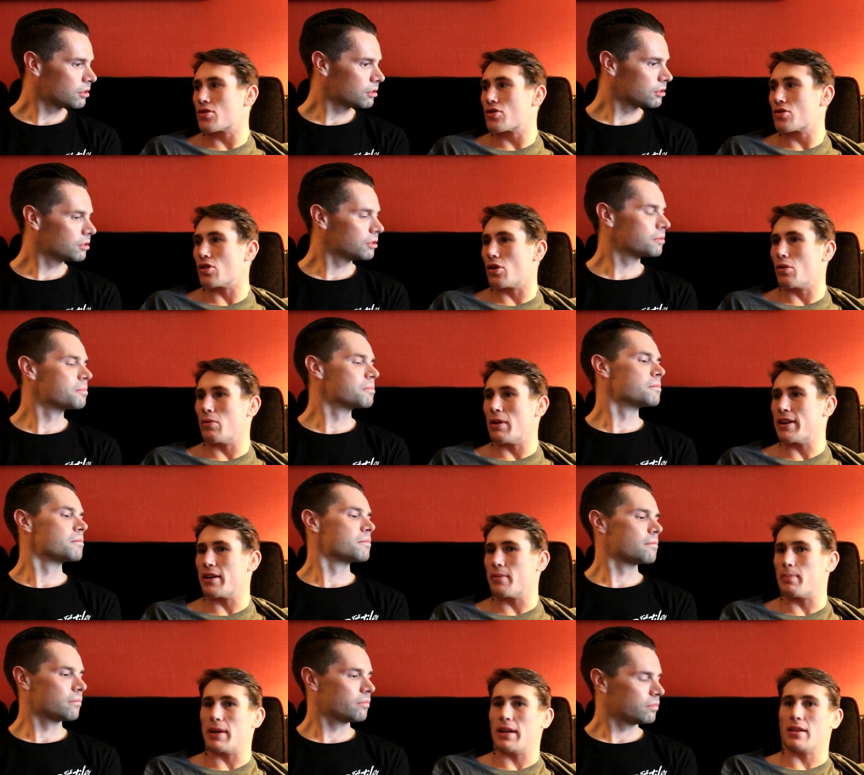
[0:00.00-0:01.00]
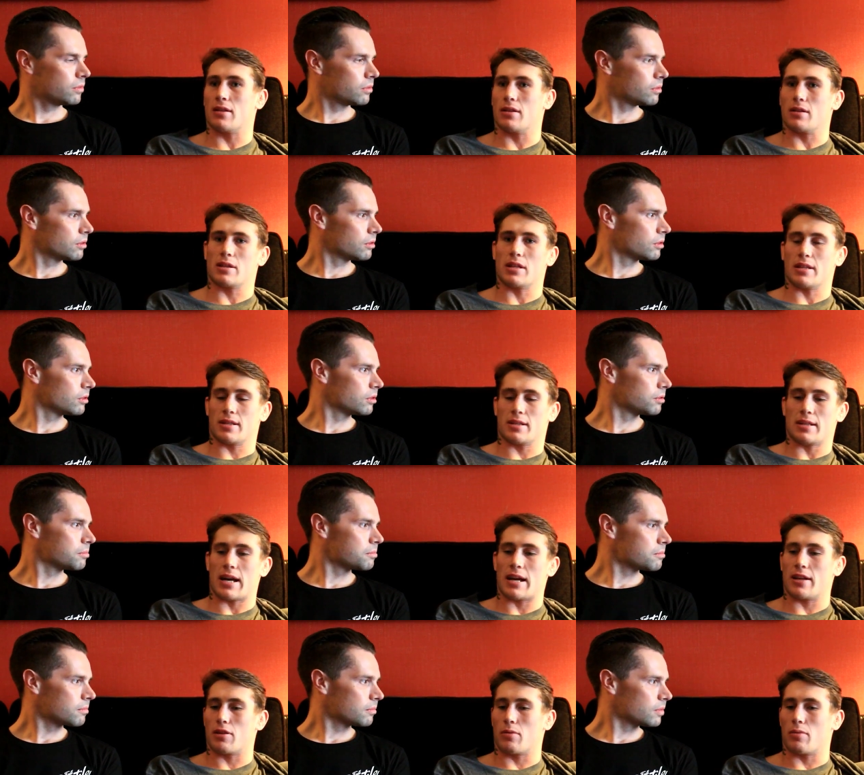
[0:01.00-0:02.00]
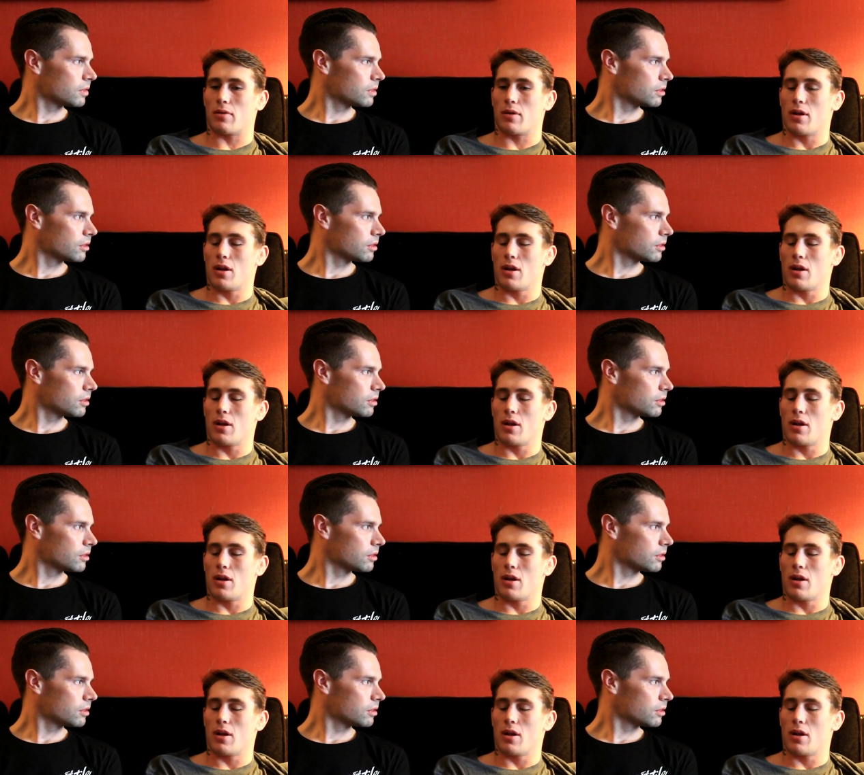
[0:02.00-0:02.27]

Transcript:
Speaker 1: So whether it be the day of the